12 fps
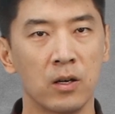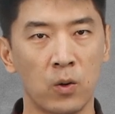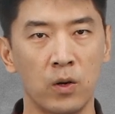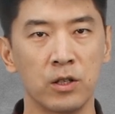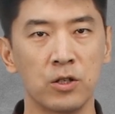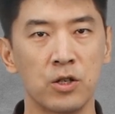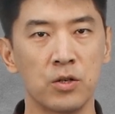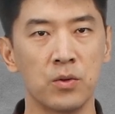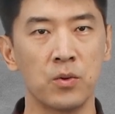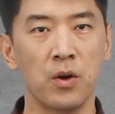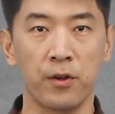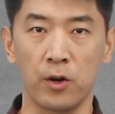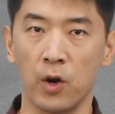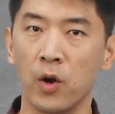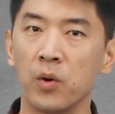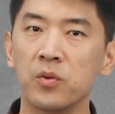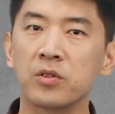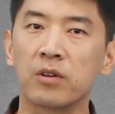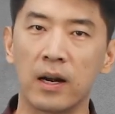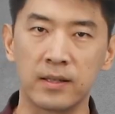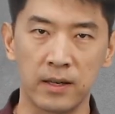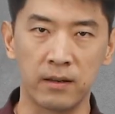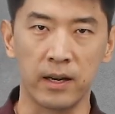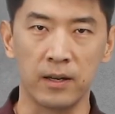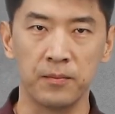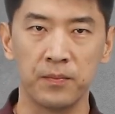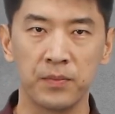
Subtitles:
according to their own criteria.